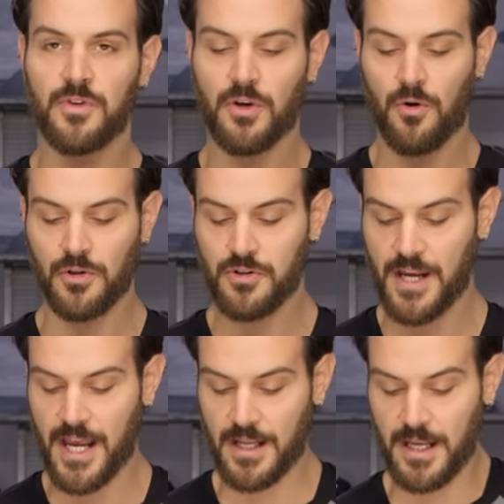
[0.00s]
really hold your
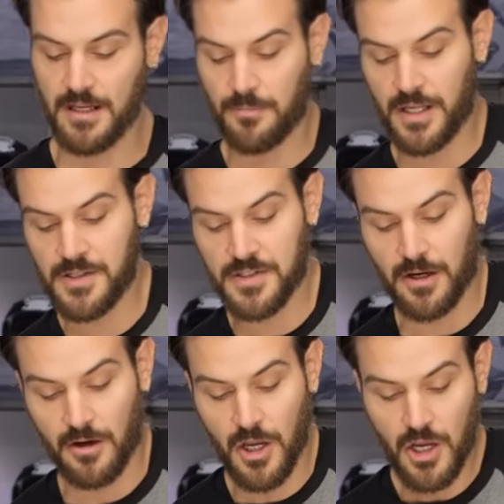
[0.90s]
head into place
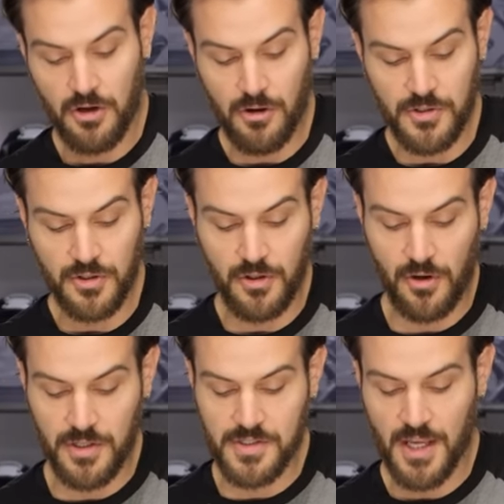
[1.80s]
there. You're also gonna
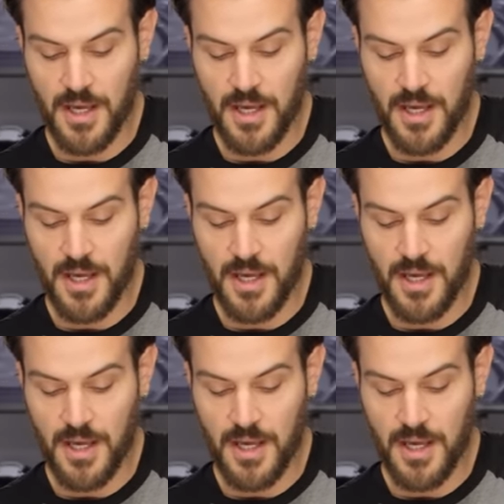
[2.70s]
notice